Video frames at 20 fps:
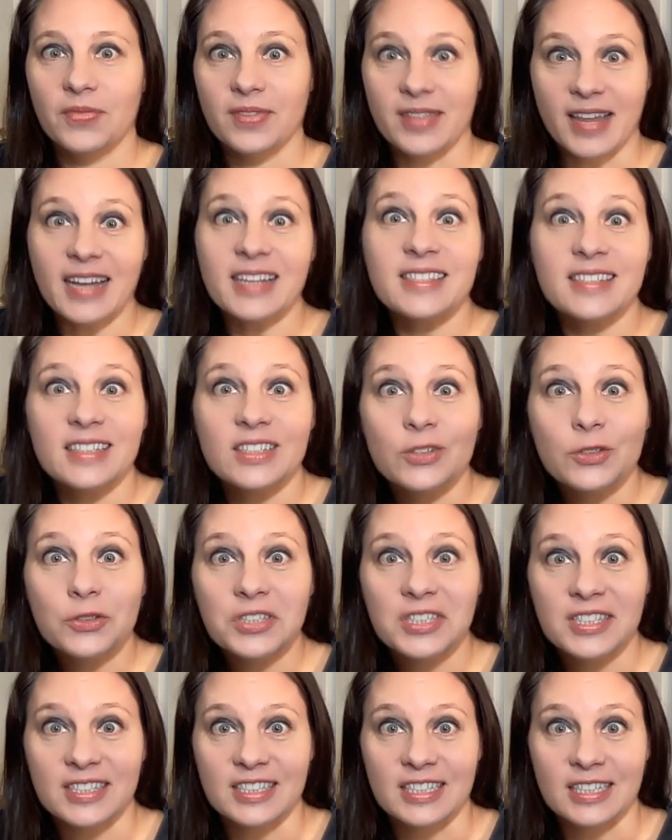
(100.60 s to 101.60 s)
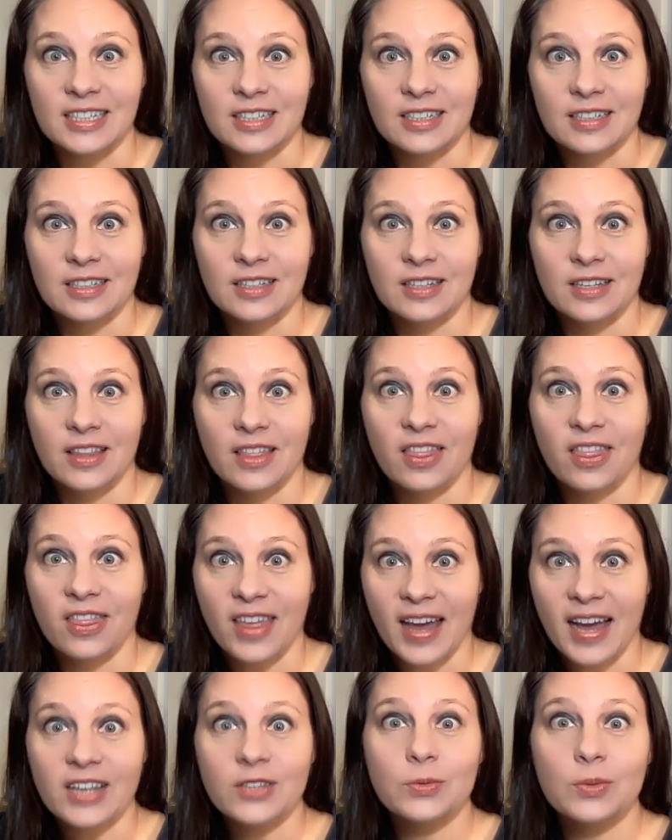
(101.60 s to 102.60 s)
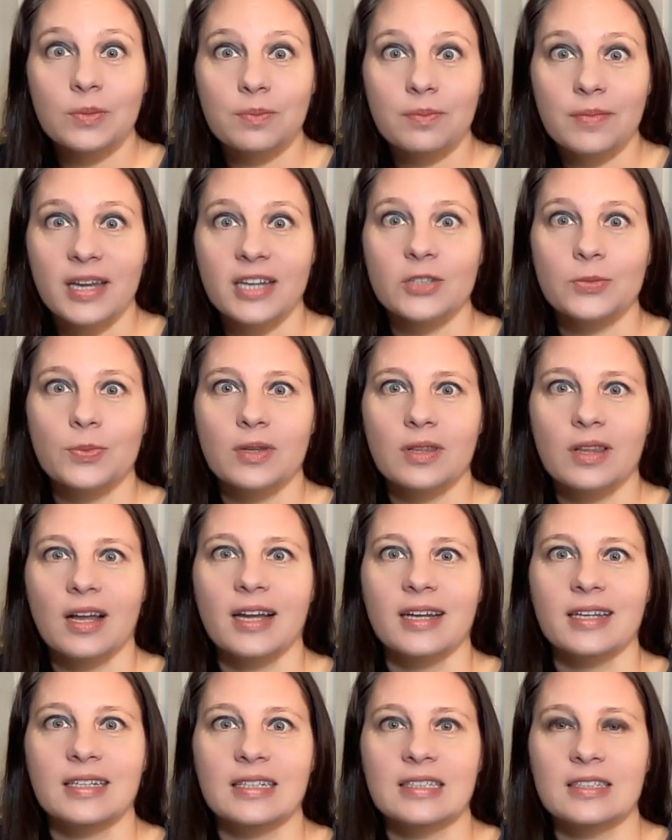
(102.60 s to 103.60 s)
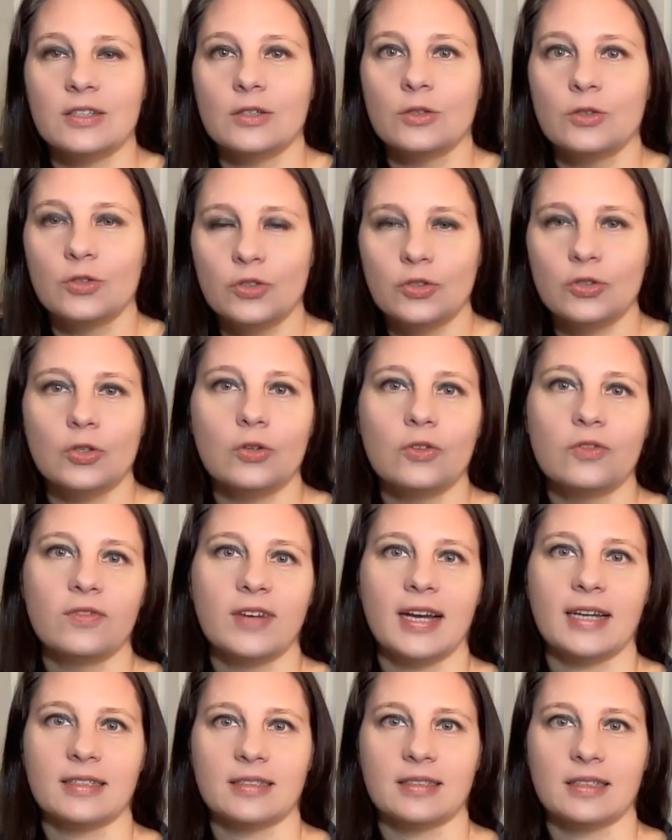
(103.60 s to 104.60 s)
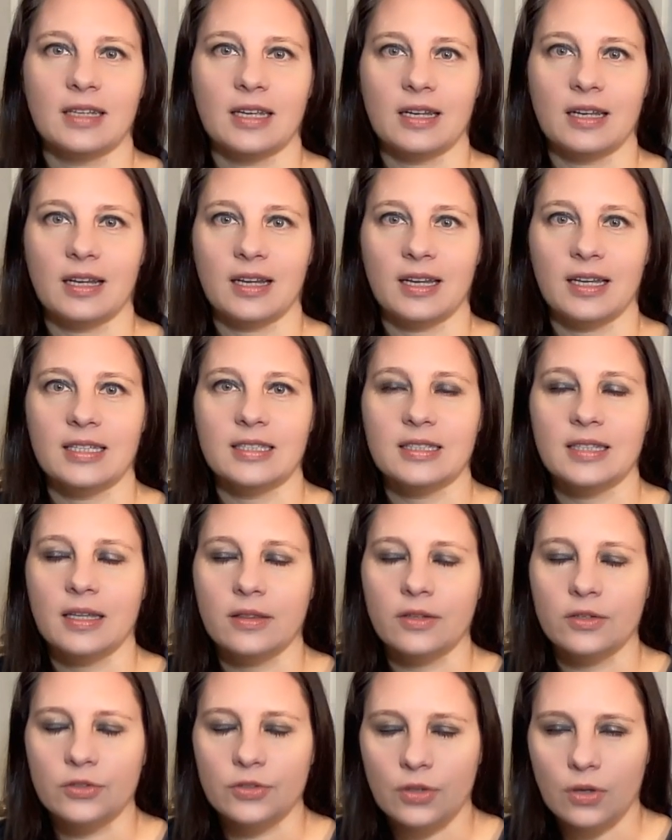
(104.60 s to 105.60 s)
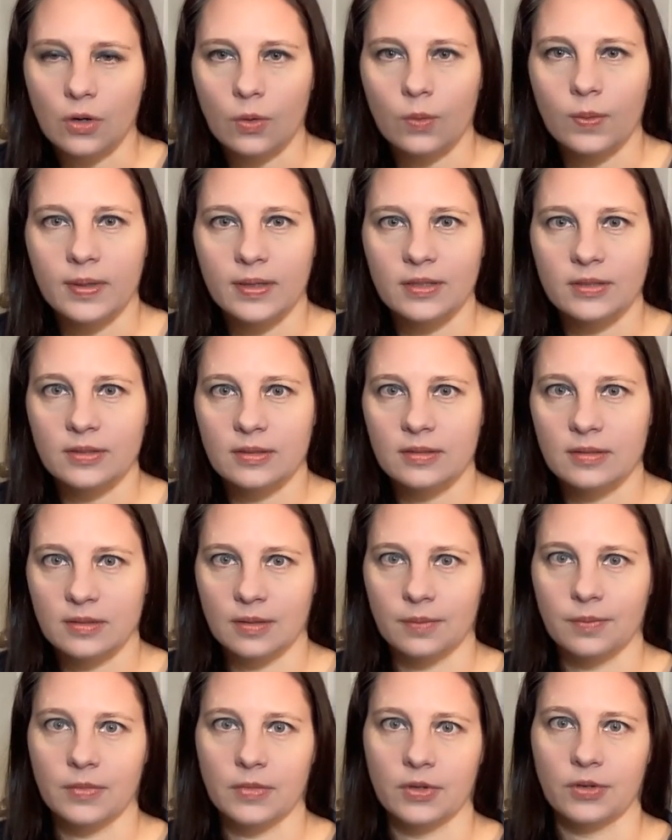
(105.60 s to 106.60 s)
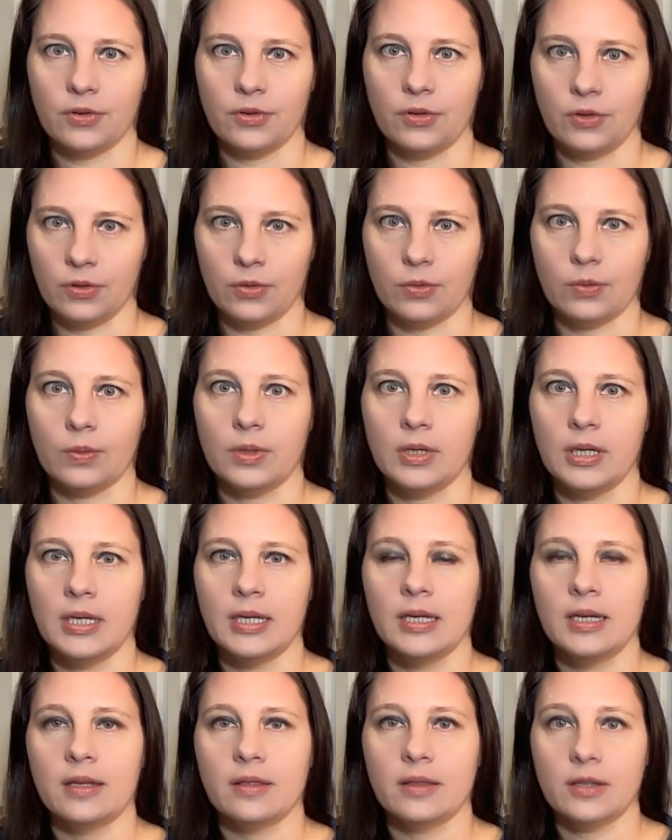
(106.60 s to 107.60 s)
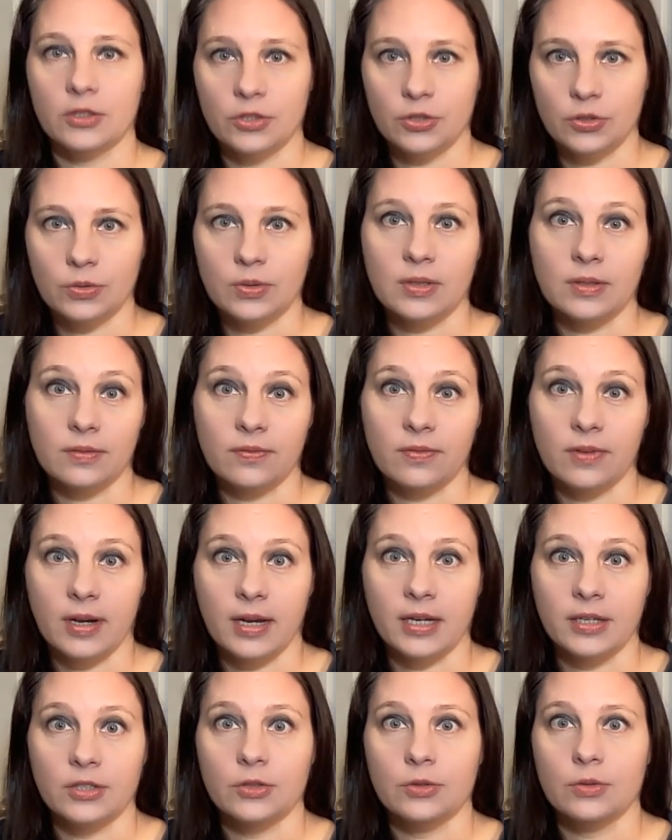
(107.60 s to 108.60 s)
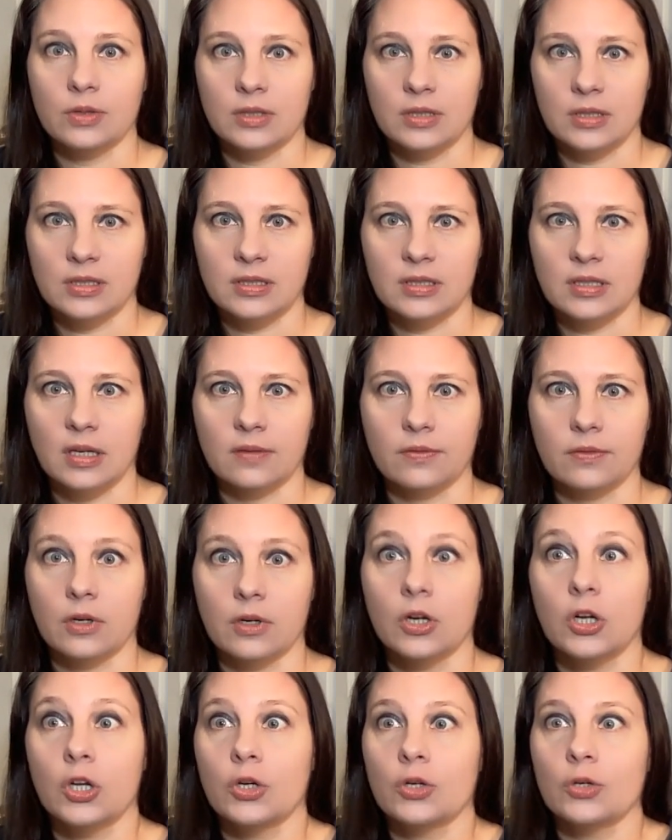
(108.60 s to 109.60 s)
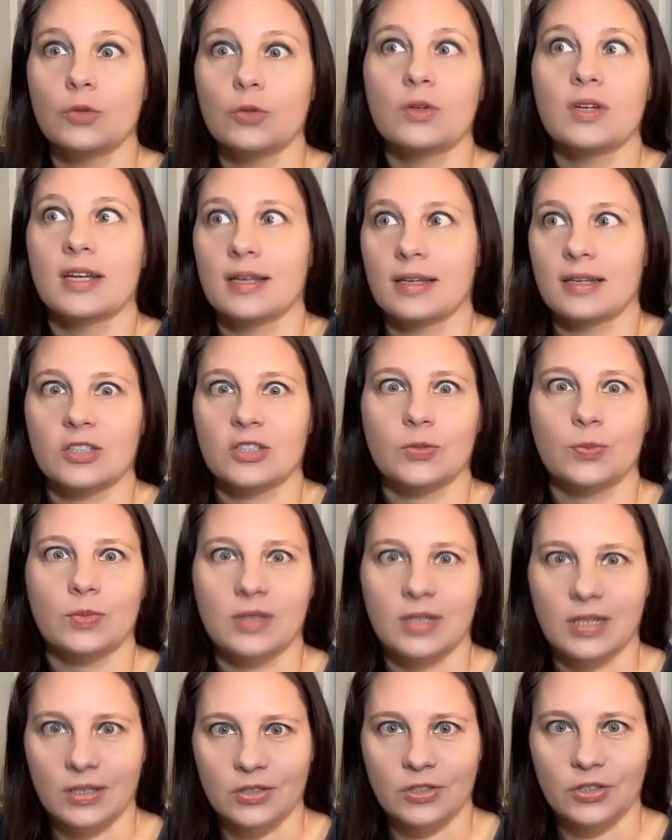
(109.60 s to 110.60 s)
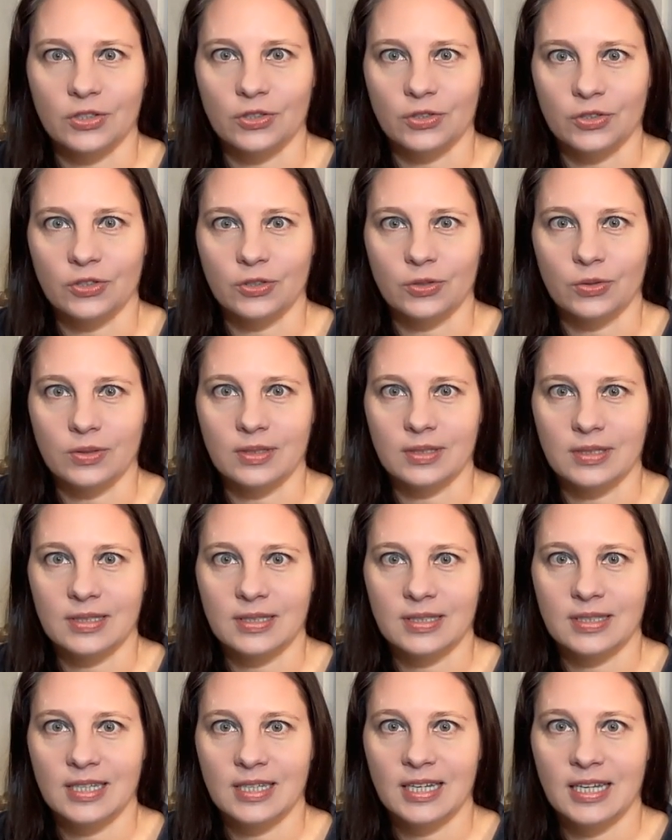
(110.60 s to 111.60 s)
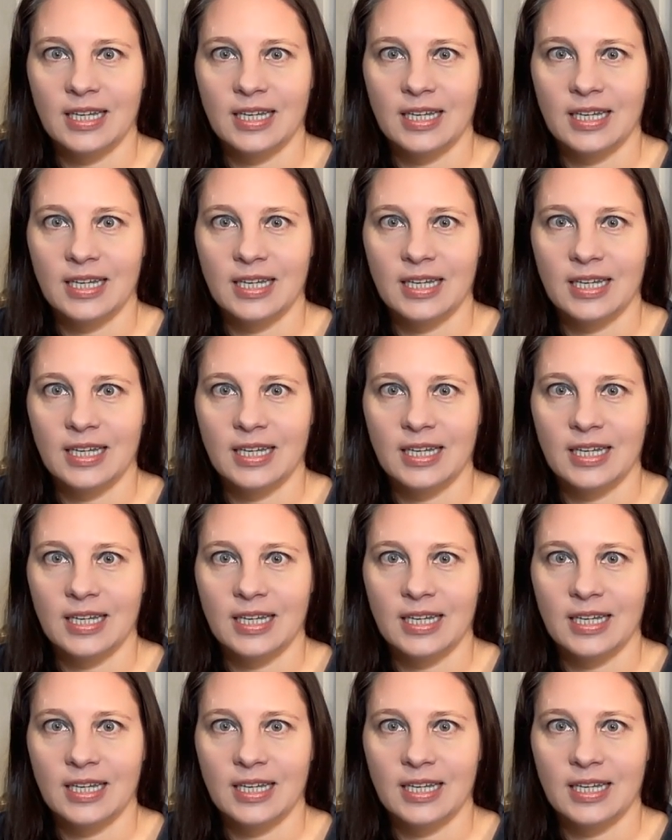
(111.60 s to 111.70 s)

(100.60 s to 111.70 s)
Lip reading: that's interesting. That's what makes Pilates so fascinating, is that there's always something new that you can find, you can discover, you can explain to your students.